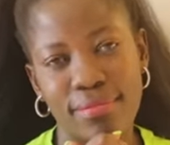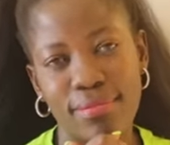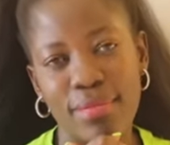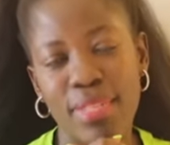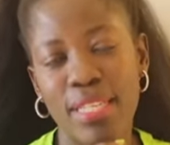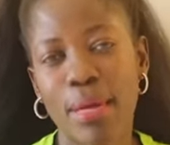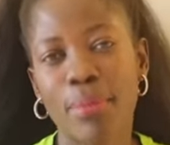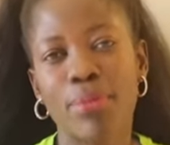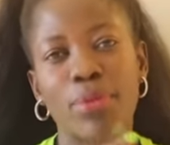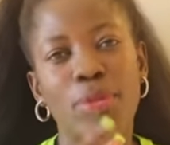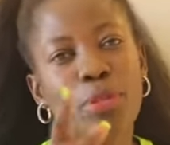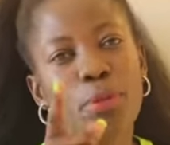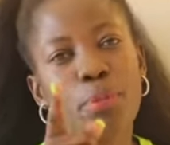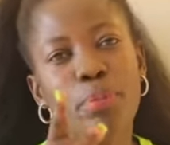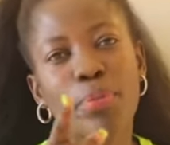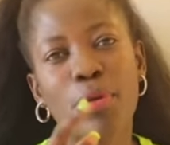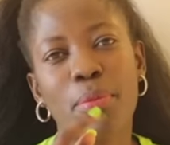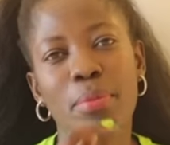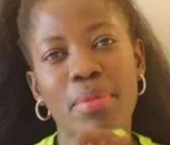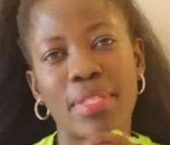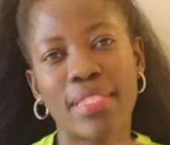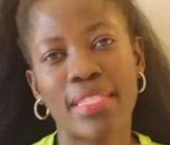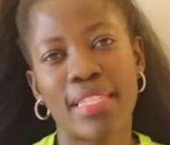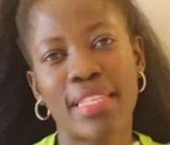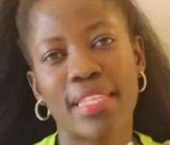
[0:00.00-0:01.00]
But I'm not
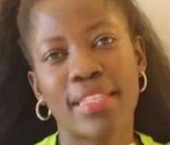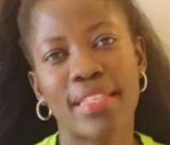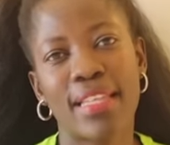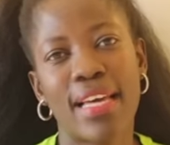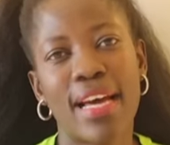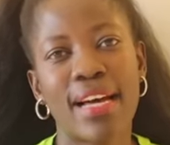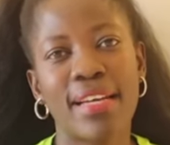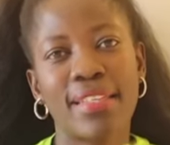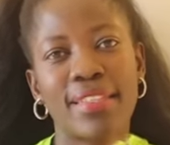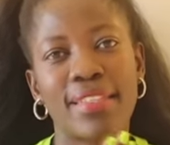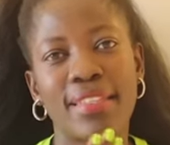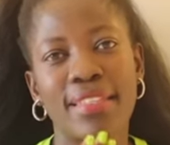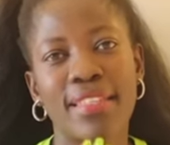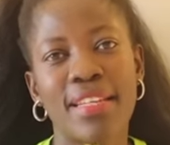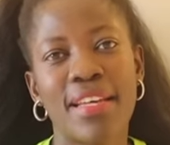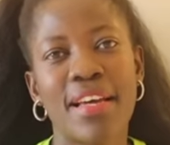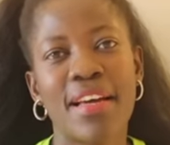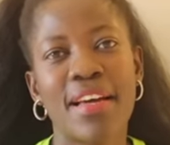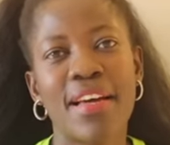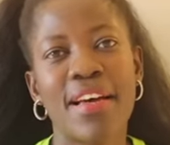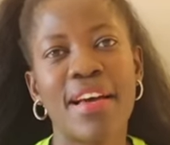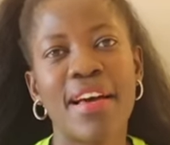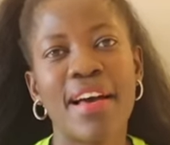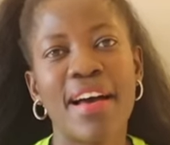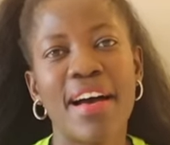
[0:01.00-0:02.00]
promising that.
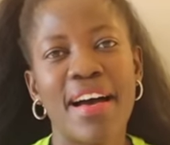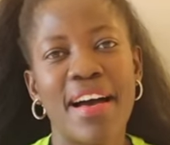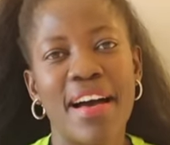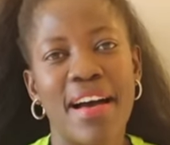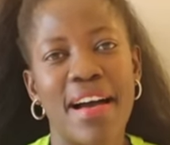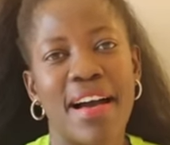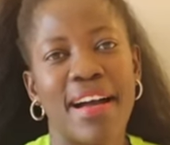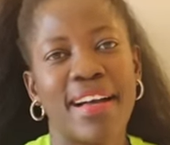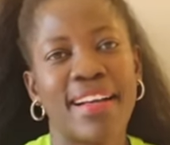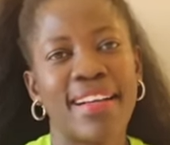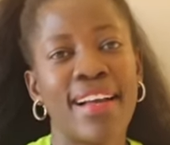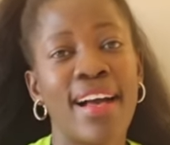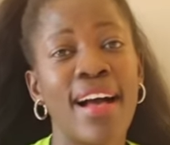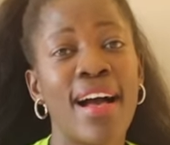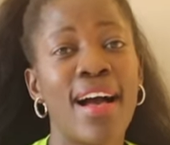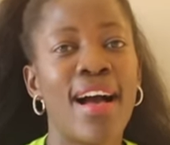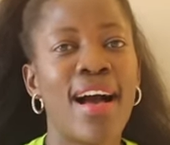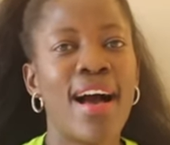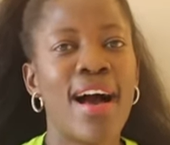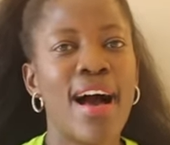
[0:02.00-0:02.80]
I'm